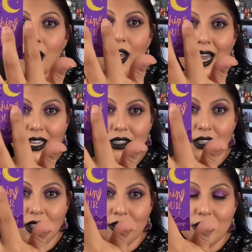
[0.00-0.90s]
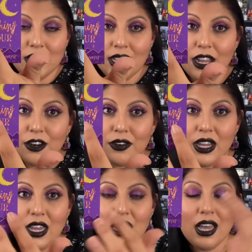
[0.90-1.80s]
I love the
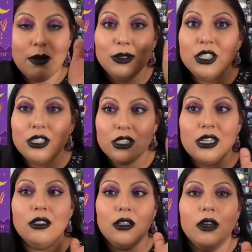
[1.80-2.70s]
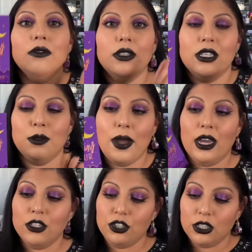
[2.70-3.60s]
lettering. I'm just in love with this
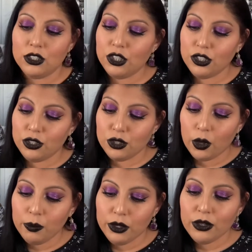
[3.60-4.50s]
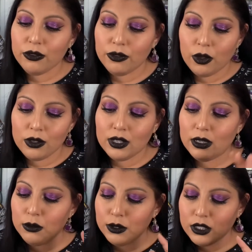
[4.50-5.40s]
packaging. It's just so beautiful.
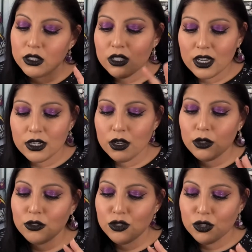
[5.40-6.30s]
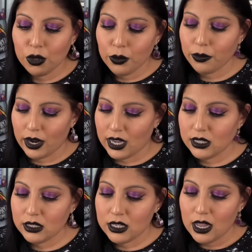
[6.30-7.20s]
It was done so
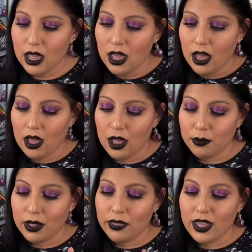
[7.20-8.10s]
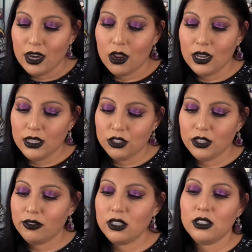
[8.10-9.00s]
right. And then each
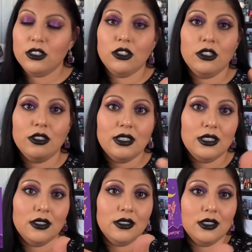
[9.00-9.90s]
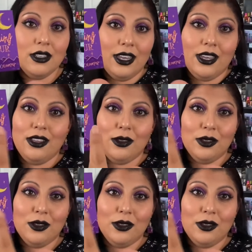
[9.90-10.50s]
of the sisters is like